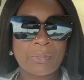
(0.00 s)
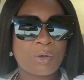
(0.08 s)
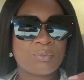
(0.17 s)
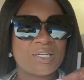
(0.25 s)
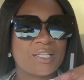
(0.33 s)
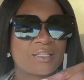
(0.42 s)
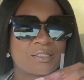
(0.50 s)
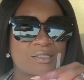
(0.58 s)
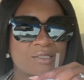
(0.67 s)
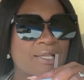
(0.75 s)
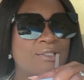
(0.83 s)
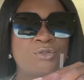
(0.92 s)
Ridiculous.
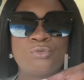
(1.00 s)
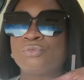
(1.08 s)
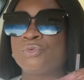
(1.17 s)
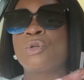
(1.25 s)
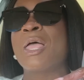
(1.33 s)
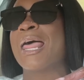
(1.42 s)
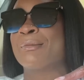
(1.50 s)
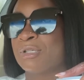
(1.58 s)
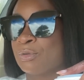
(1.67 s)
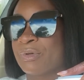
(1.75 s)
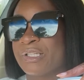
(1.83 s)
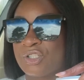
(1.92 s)
Like, you, you gotta be
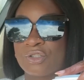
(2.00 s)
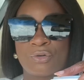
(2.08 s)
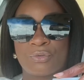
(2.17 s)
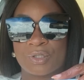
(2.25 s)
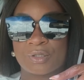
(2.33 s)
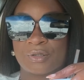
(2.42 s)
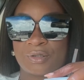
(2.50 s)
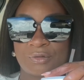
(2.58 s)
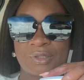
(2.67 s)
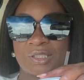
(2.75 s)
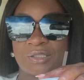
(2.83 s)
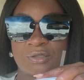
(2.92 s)
rich in order to do
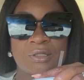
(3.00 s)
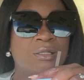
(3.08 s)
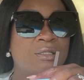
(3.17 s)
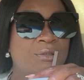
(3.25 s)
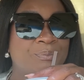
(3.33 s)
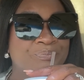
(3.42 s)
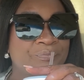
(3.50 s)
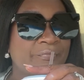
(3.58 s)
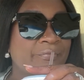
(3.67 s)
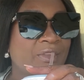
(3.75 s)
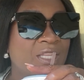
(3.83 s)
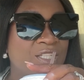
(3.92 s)
this um
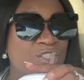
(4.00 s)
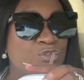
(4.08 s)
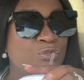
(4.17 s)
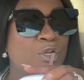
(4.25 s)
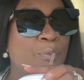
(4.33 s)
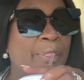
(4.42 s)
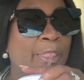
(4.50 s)
this trip.